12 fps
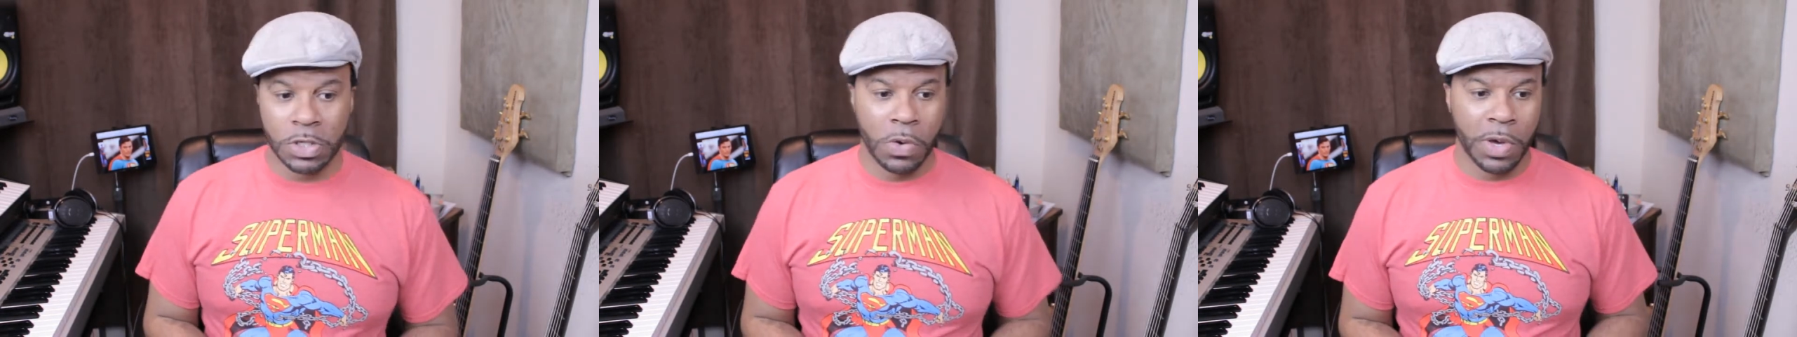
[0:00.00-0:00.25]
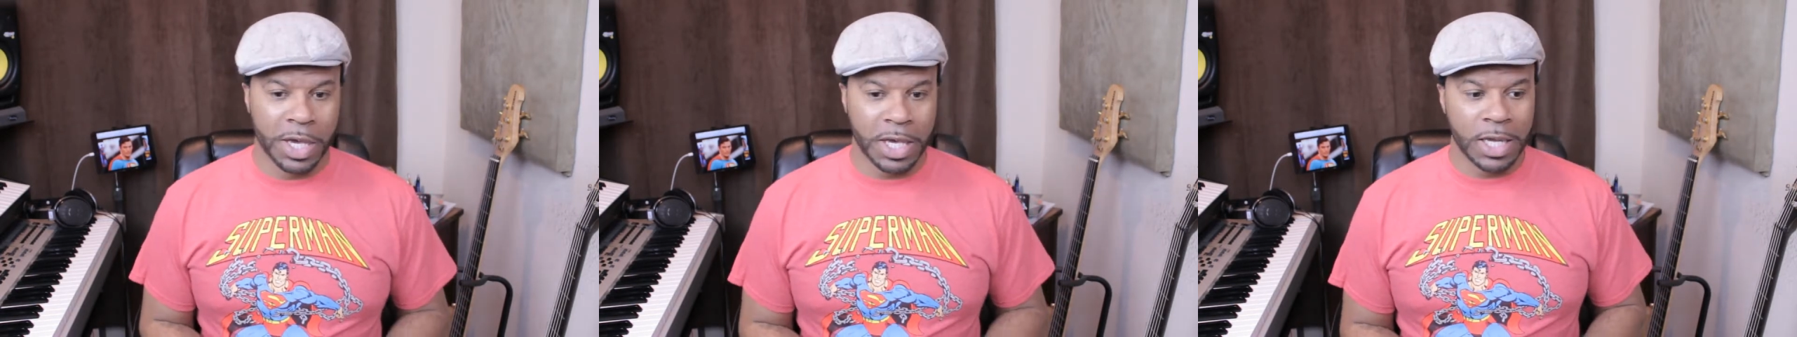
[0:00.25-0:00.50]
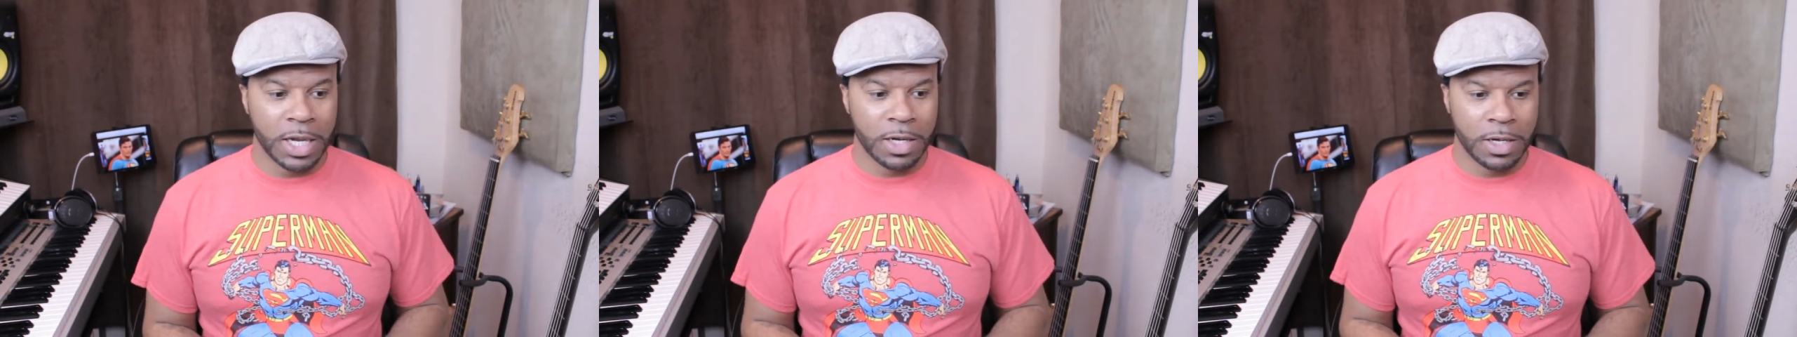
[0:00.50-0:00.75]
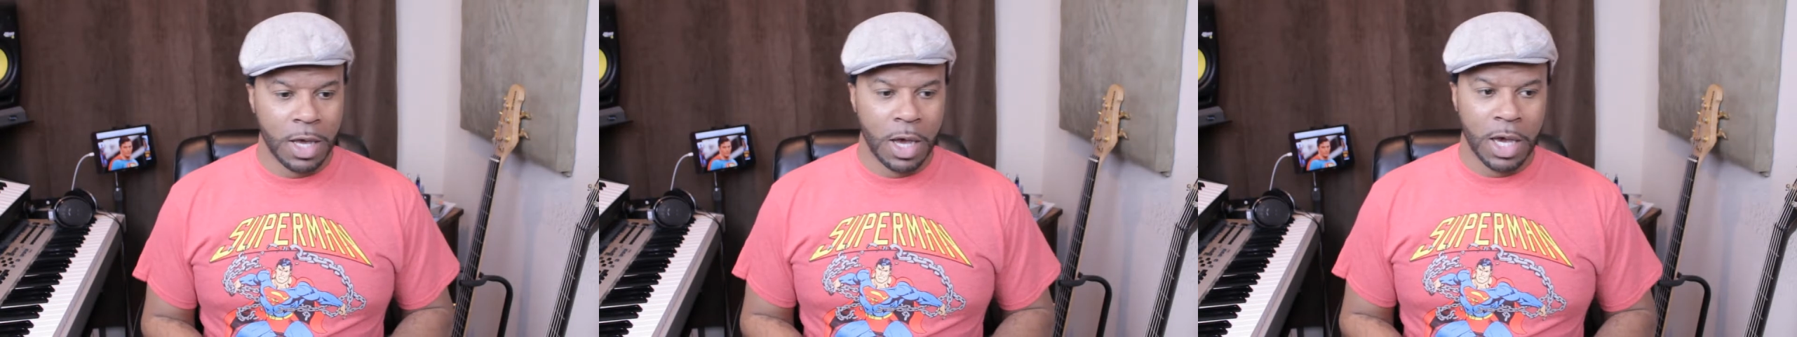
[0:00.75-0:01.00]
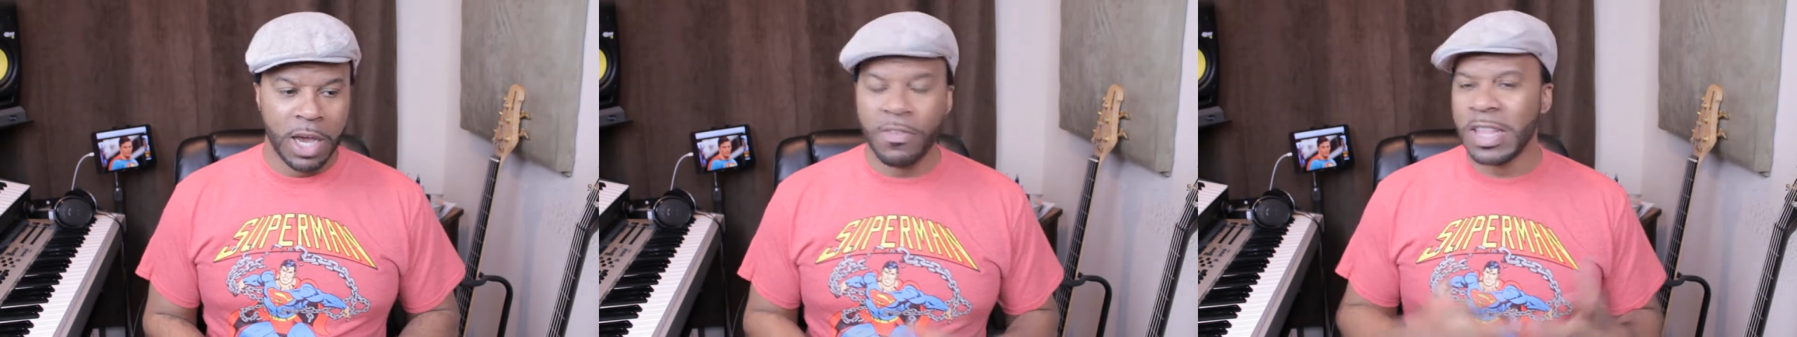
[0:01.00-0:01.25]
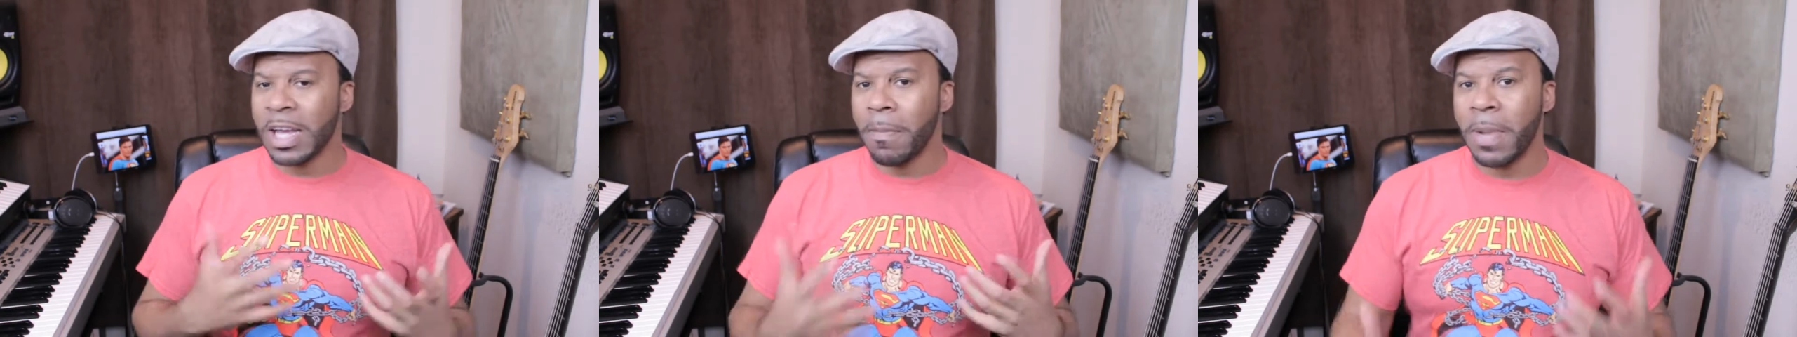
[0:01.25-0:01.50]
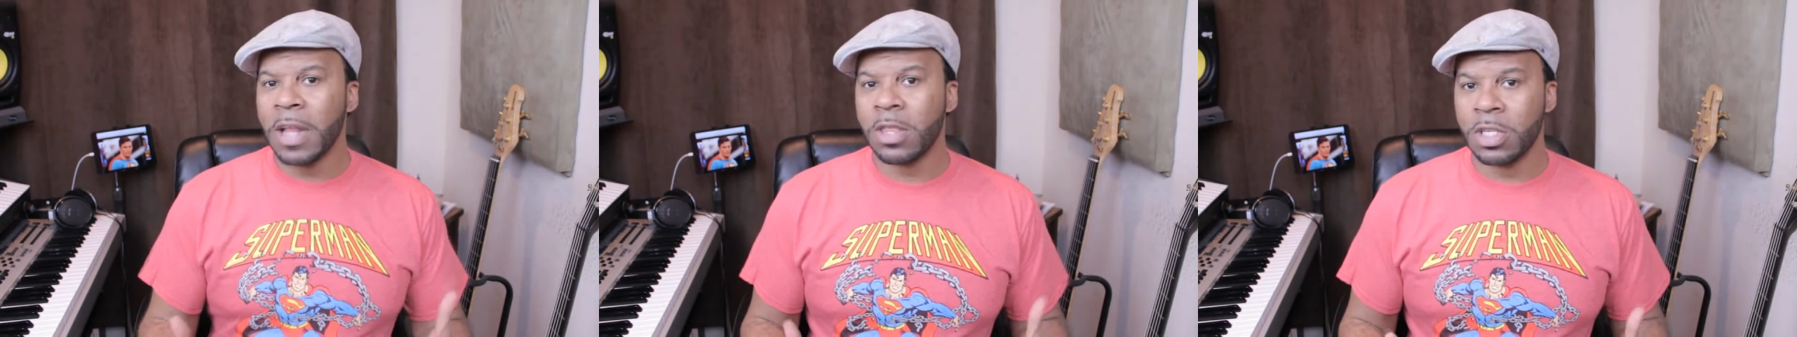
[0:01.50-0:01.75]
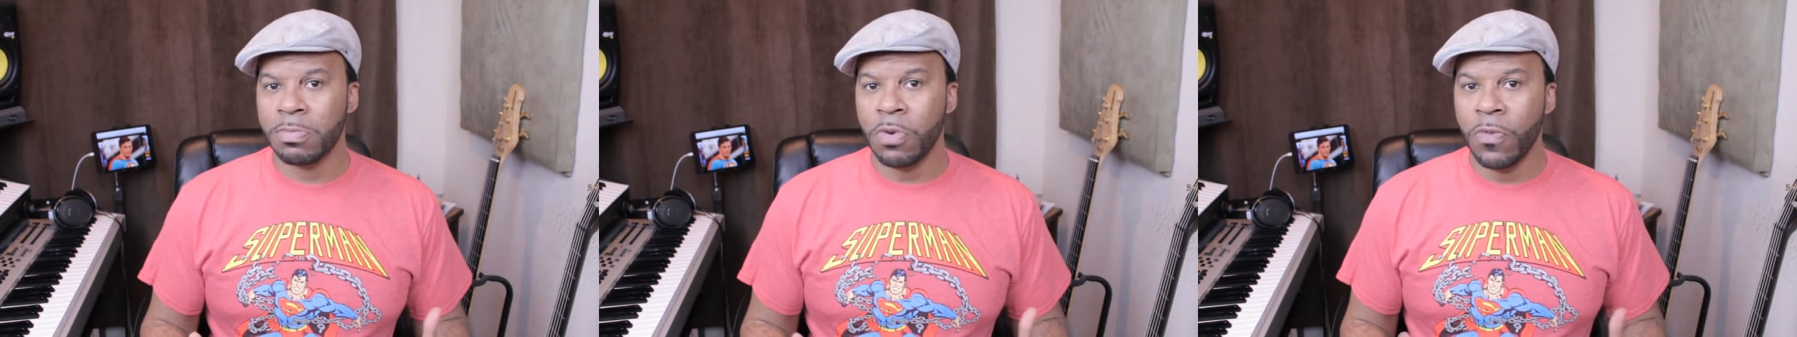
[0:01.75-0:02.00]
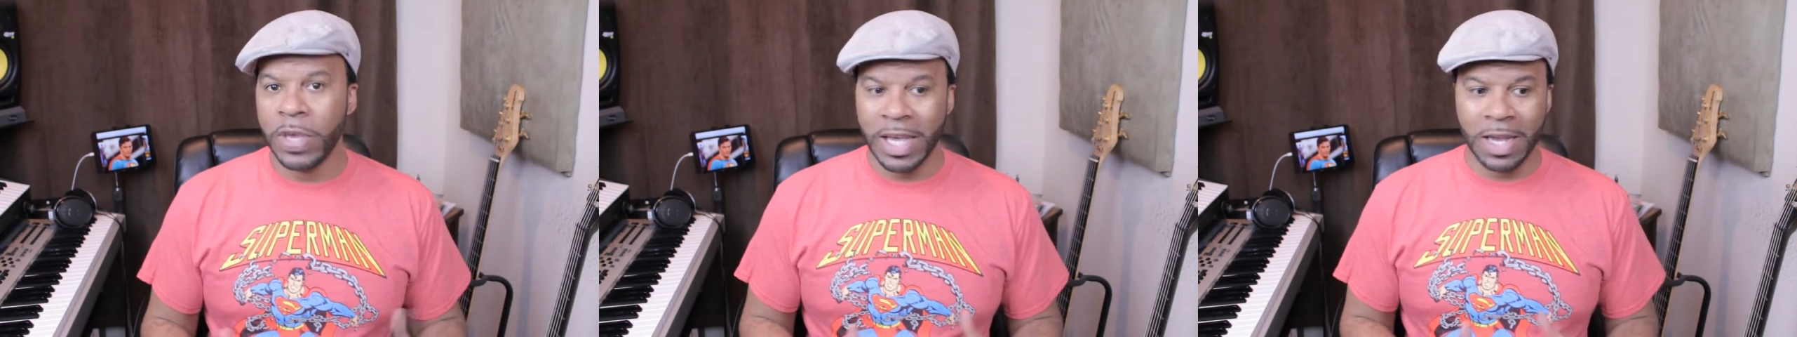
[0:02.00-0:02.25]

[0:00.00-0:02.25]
So again, everything about this movie